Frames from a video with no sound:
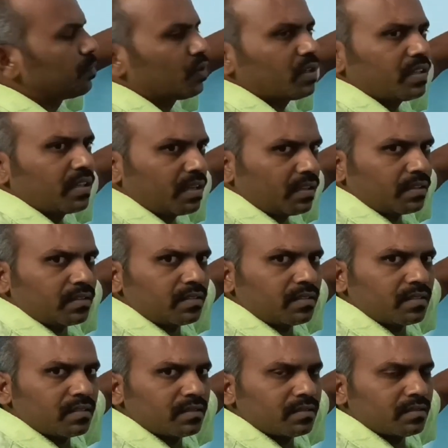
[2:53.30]
good morning,
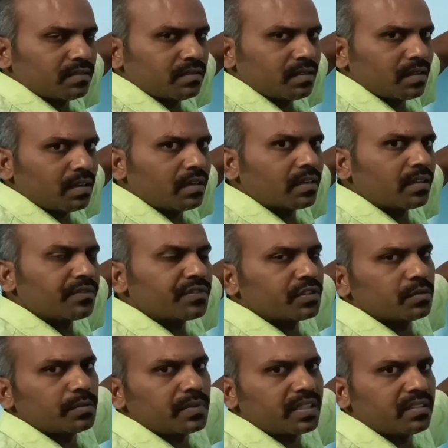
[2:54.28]
or if
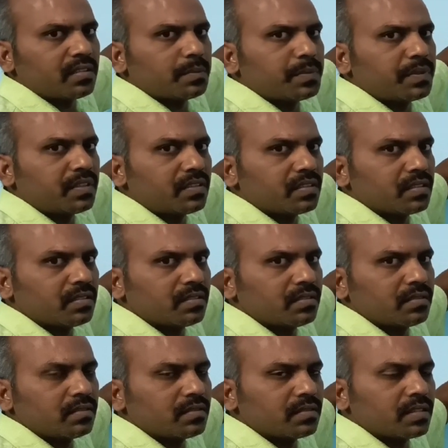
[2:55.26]
you meet the person
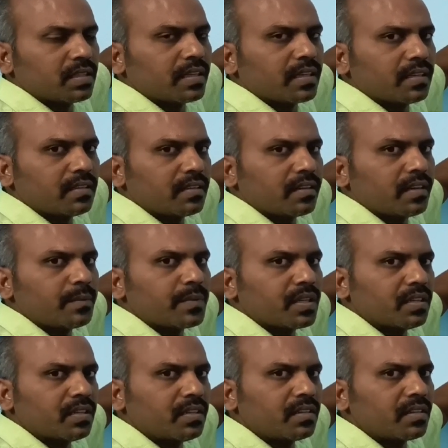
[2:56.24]
second
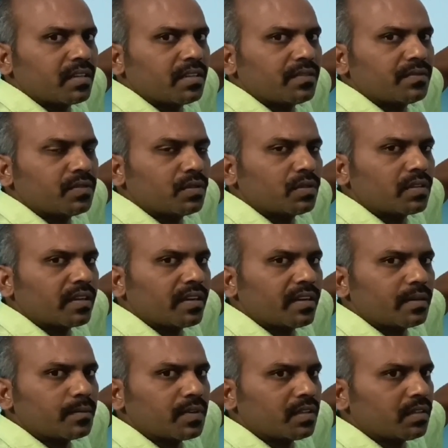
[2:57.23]
time, third time, fourth
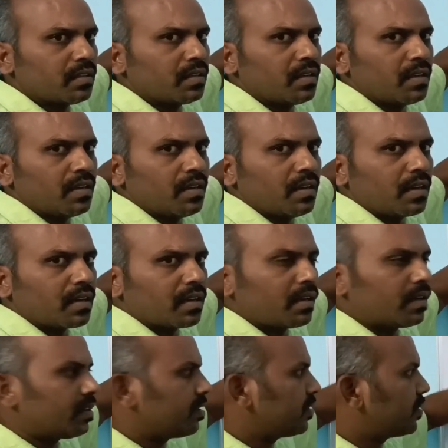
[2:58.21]
time,
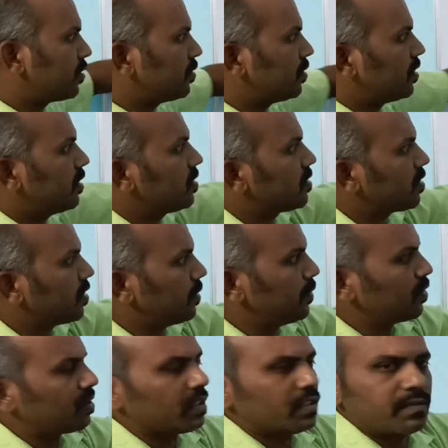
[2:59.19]
according to this
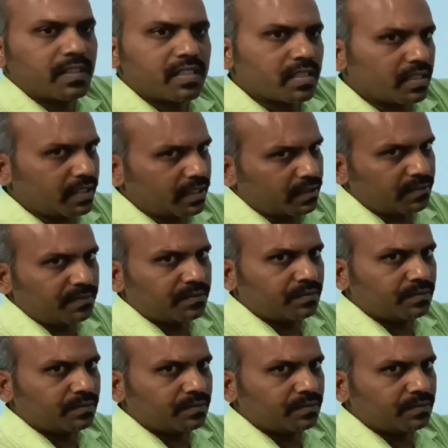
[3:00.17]
time, you can wish again.